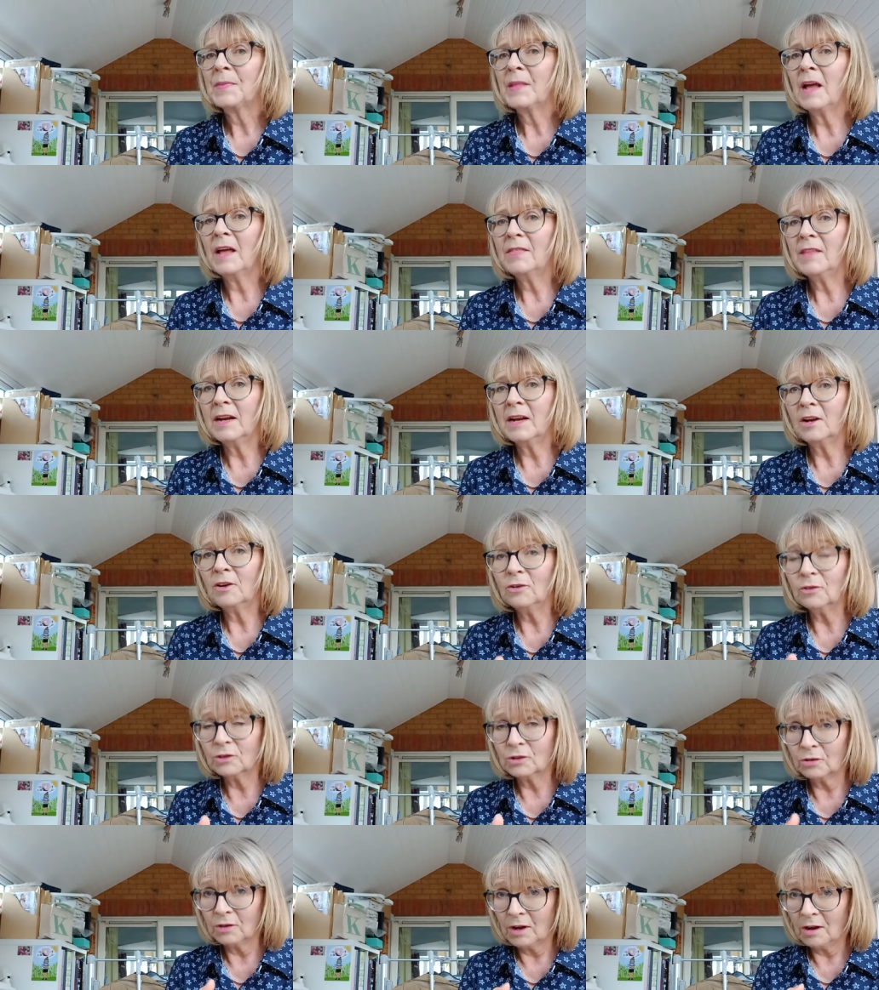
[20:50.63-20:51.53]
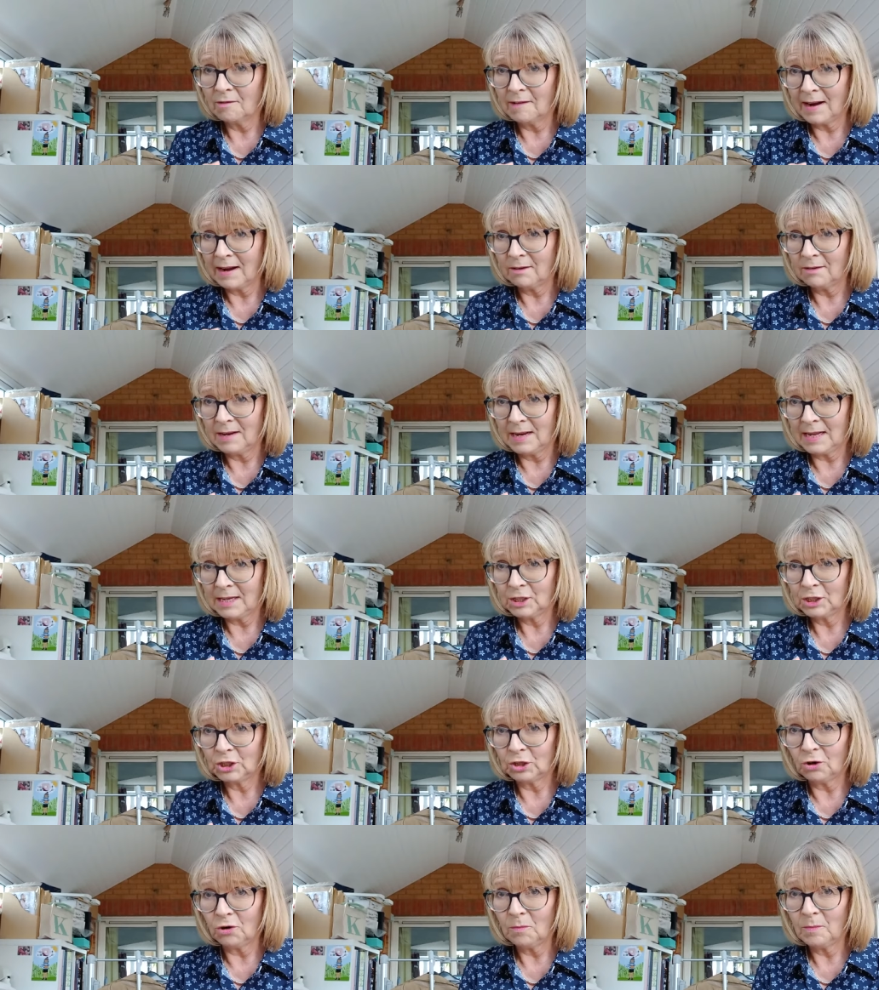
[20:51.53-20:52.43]
And then I looked on her outlet
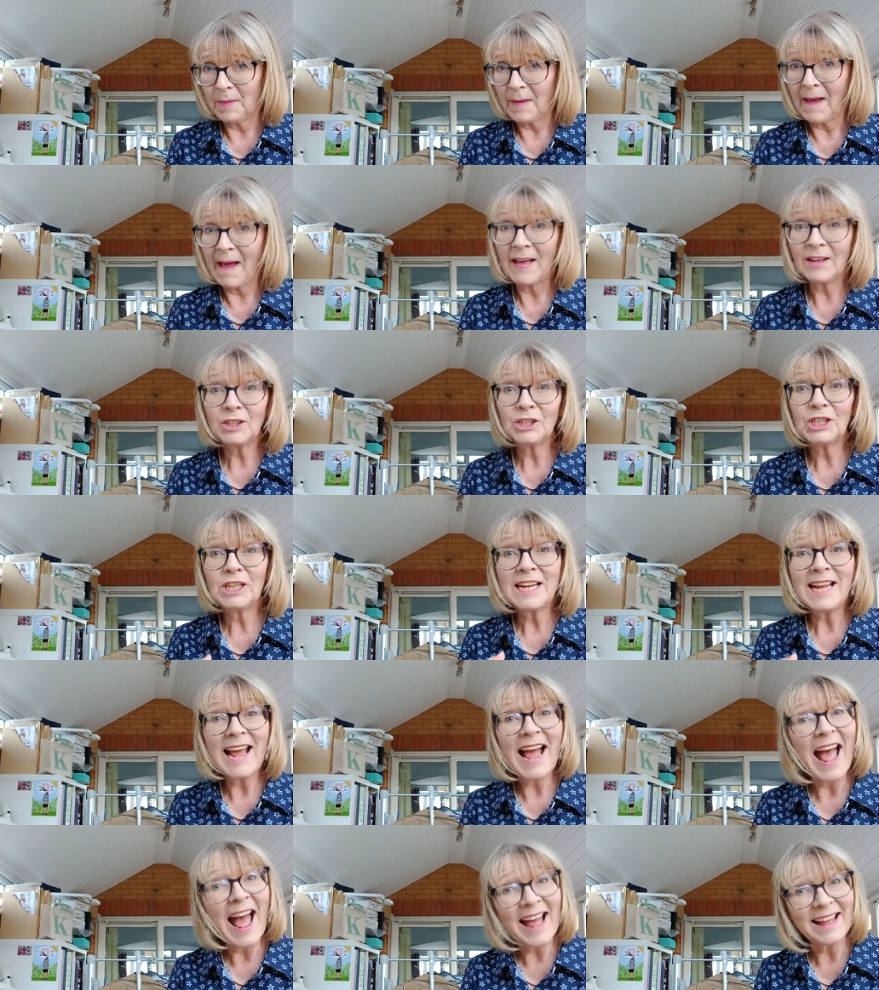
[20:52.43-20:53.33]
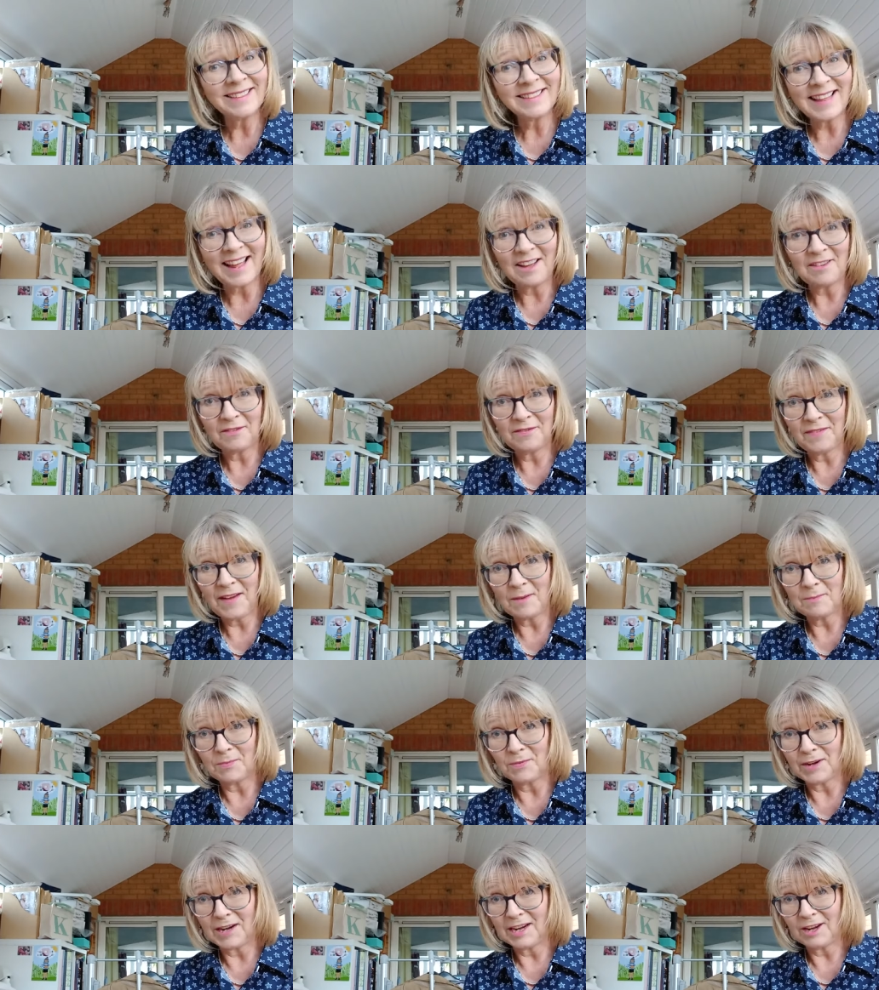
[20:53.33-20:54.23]
shop and she had that
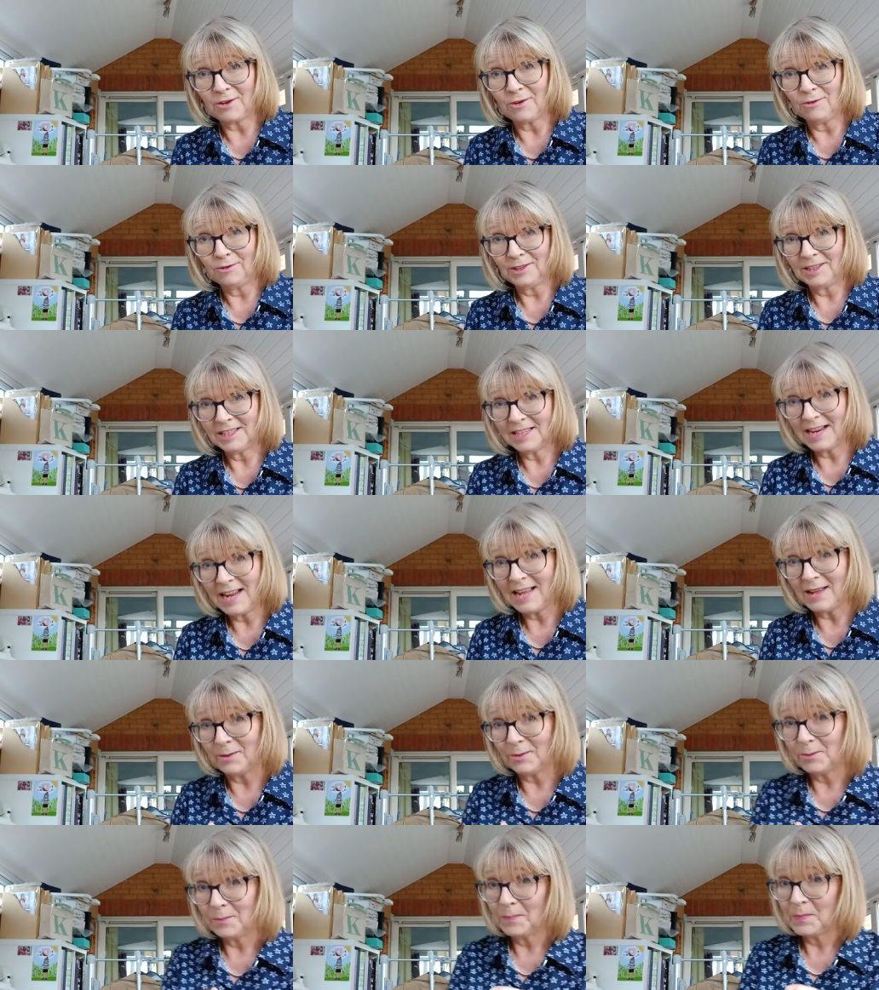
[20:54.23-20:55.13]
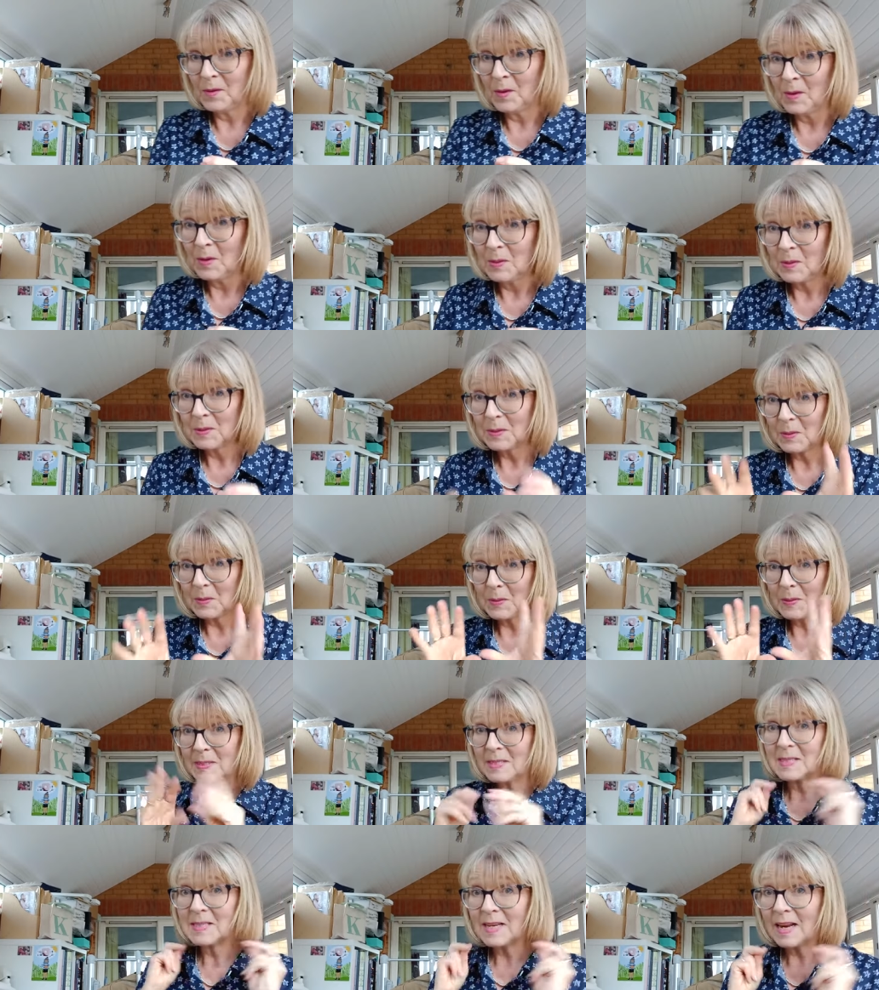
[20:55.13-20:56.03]
fabric on sale. So I
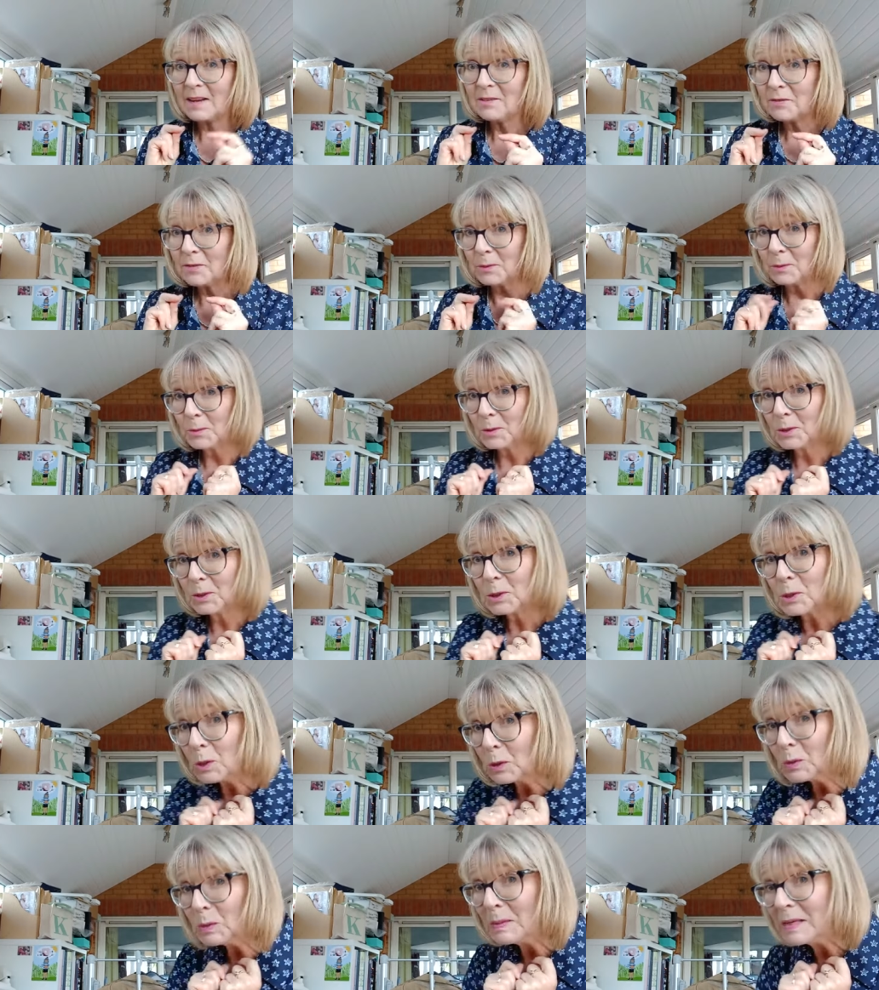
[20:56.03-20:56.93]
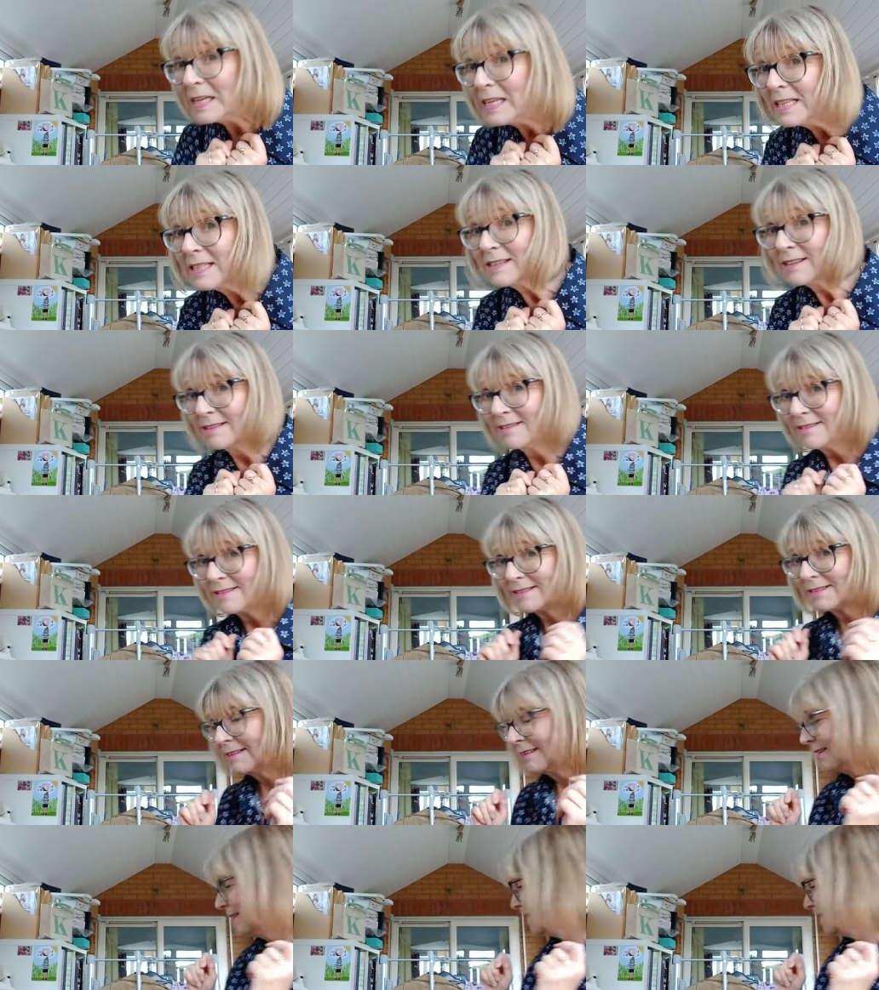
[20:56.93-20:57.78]
snaffled 2 meters.